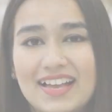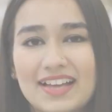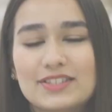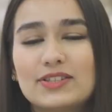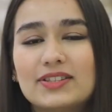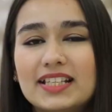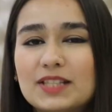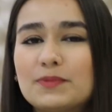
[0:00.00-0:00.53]

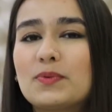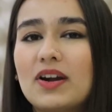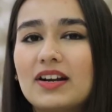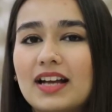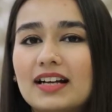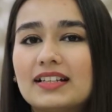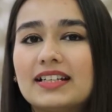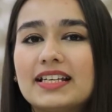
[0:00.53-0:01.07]
So this
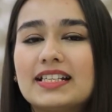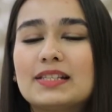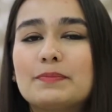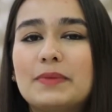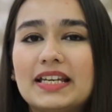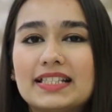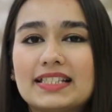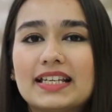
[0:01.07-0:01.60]
product is
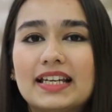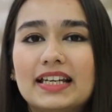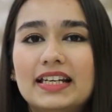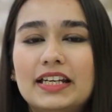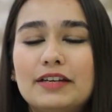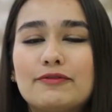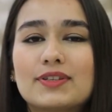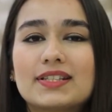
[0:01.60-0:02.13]

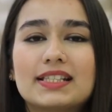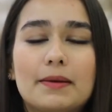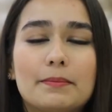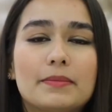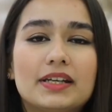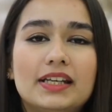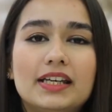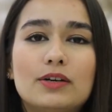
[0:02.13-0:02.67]
basically for
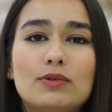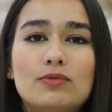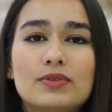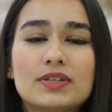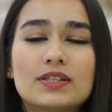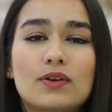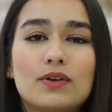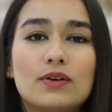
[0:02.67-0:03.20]
somebody who
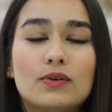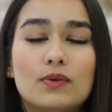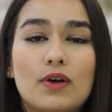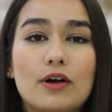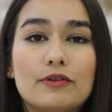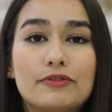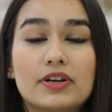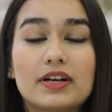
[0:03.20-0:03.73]
is on a
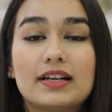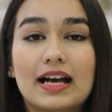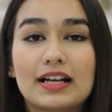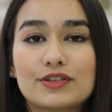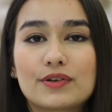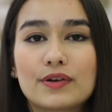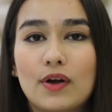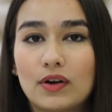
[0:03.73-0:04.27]
lookout for a
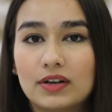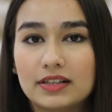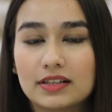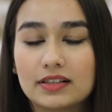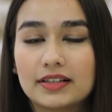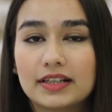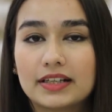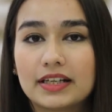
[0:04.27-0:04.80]
natural
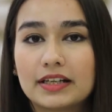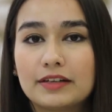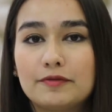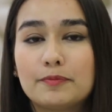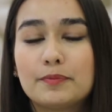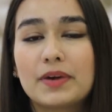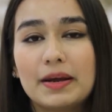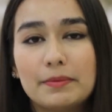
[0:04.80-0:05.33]

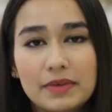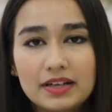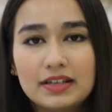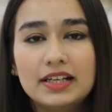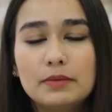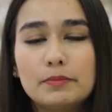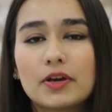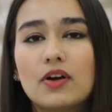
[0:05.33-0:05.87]
alternative,
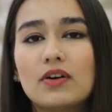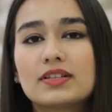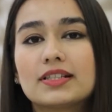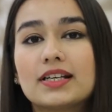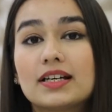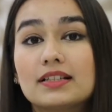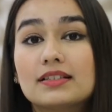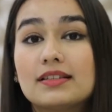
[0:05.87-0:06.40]
primarily because
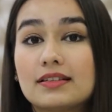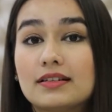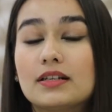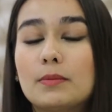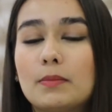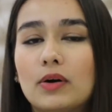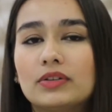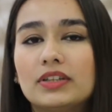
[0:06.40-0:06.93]
they're
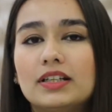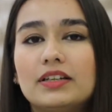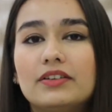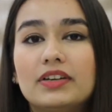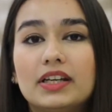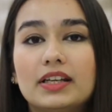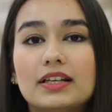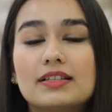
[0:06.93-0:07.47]
concerned about the
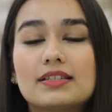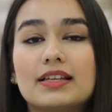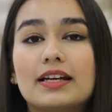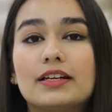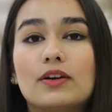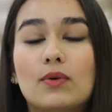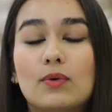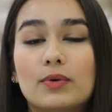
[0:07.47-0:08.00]
ingredients
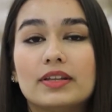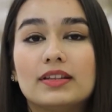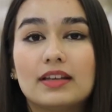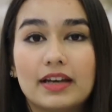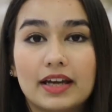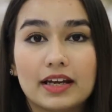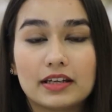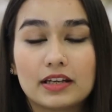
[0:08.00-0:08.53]
that go in
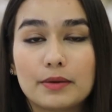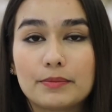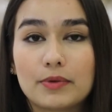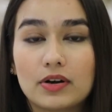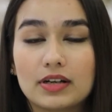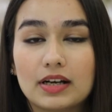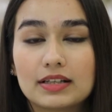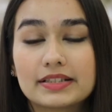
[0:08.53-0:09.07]
their hair care
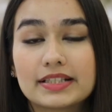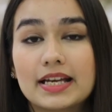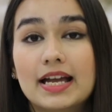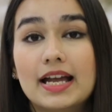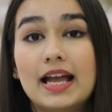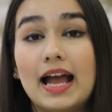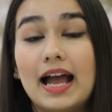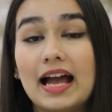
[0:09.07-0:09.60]
products
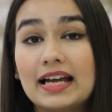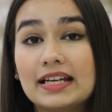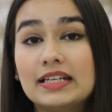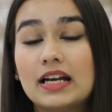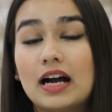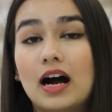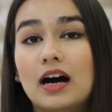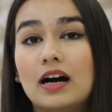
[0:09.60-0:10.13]

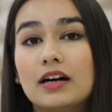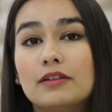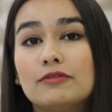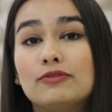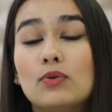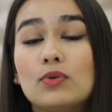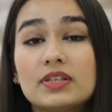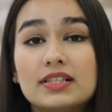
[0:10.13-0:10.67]
and are
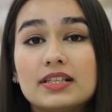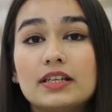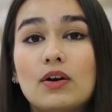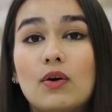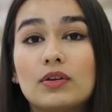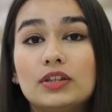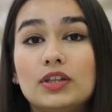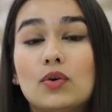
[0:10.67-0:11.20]
focusing
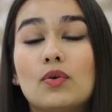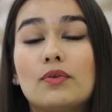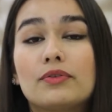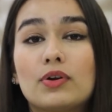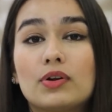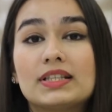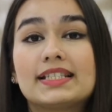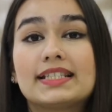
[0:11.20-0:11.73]
on the
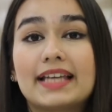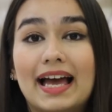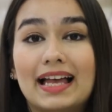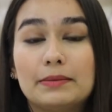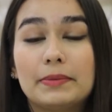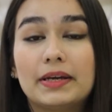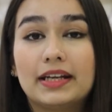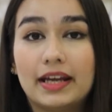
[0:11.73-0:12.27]
overall
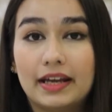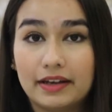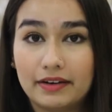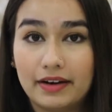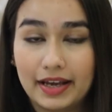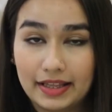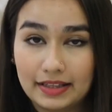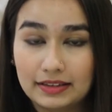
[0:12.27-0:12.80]
scalp and hair
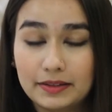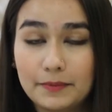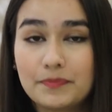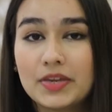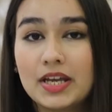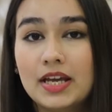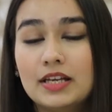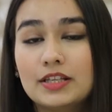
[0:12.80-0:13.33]
health.
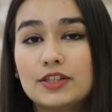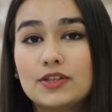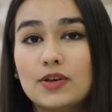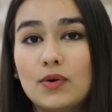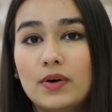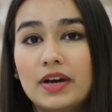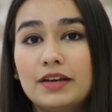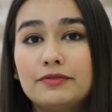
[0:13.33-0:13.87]

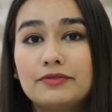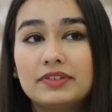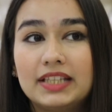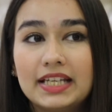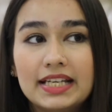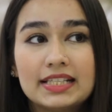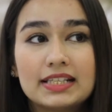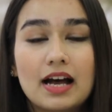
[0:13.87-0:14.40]
So if
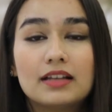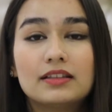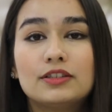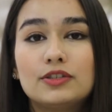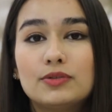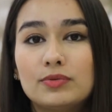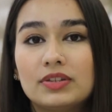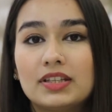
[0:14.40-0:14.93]
these are the
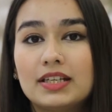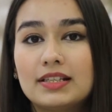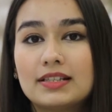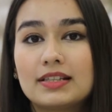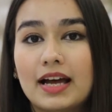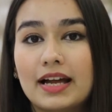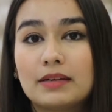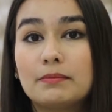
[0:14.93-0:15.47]
2
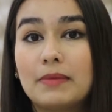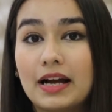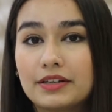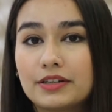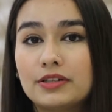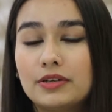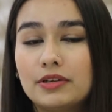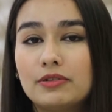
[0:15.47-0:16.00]
things that
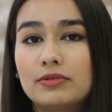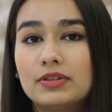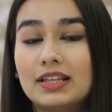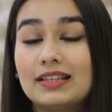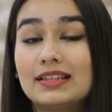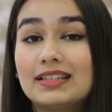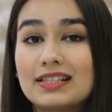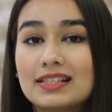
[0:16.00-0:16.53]
matter to you,
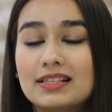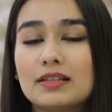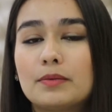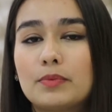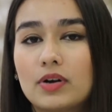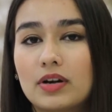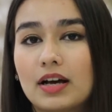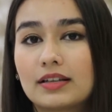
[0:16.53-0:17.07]
then this is the
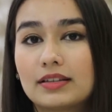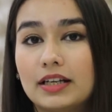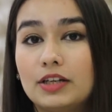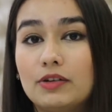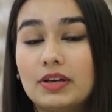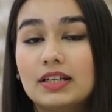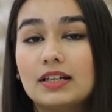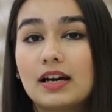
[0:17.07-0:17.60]
product that
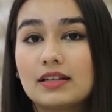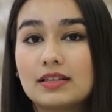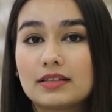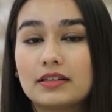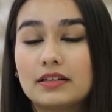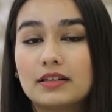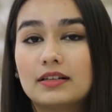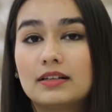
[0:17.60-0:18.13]
you can
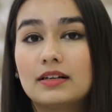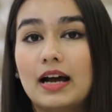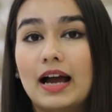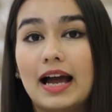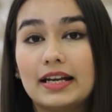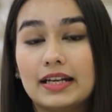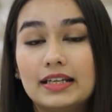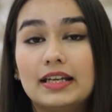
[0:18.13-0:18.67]
consider
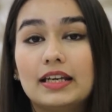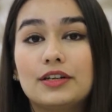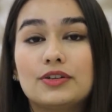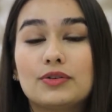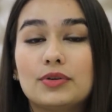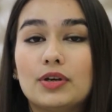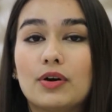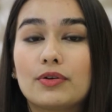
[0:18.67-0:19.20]
adding
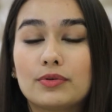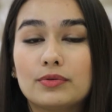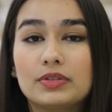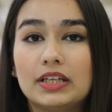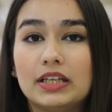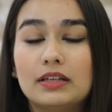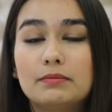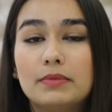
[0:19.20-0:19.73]
into your
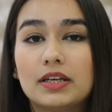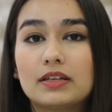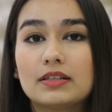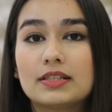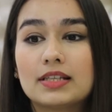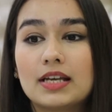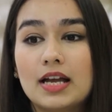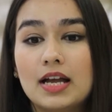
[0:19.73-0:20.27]
routine,
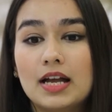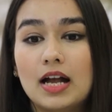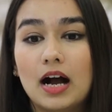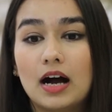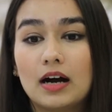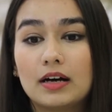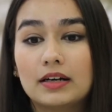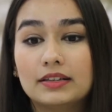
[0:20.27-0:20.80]
because
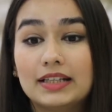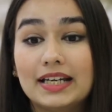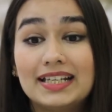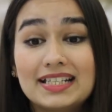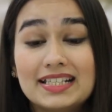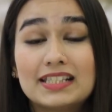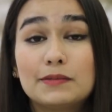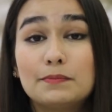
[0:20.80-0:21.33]

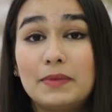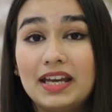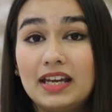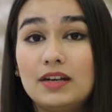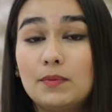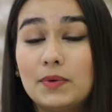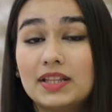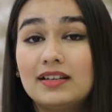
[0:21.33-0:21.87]
it is
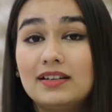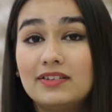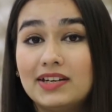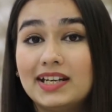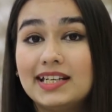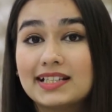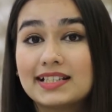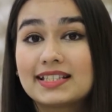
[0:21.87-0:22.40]
made with
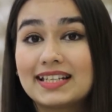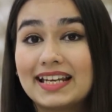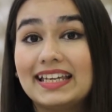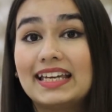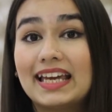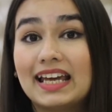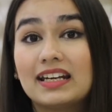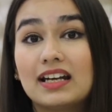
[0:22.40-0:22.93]
ingredients
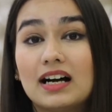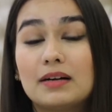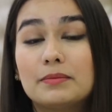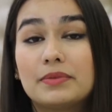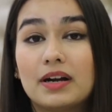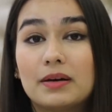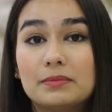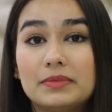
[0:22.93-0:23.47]
like
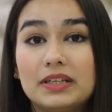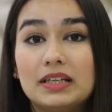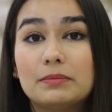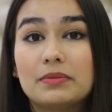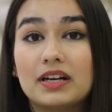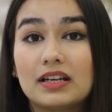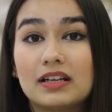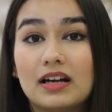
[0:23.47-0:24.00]
henna,
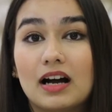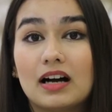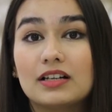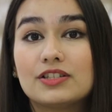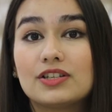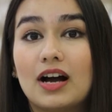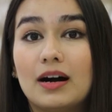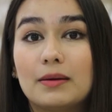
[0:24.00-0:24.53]

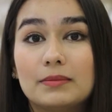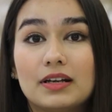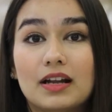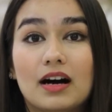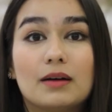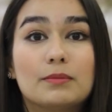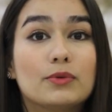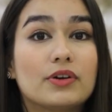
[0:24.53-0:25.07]
Bhringraj,
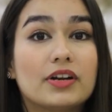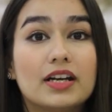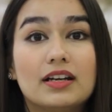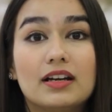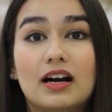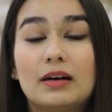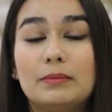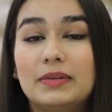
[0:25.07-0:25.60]
Amla
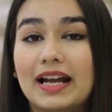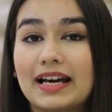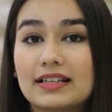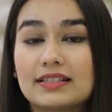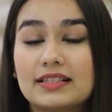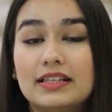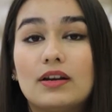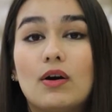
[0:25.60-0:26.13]
Moringa
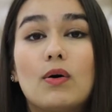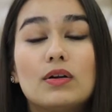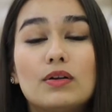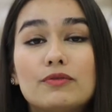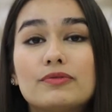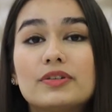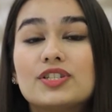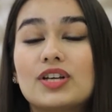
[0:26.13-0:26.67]
Black Seed, all
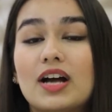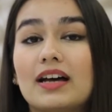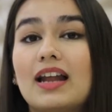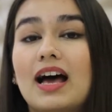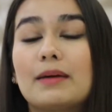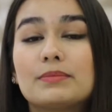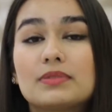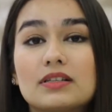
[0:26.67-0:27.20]
of which are
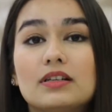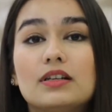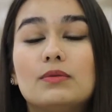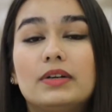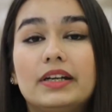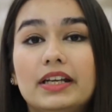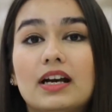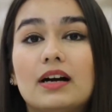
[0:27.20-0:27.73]

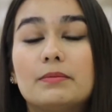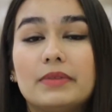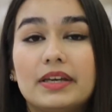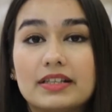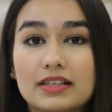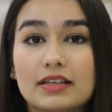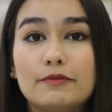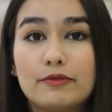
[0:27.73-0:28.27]
absolutely
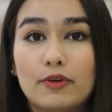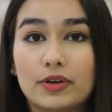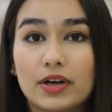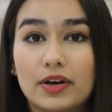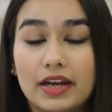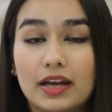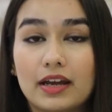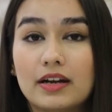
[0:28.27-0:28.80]
amazing for
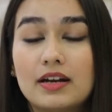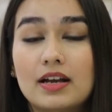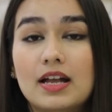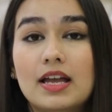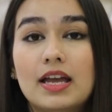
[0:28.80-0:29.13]
your hair.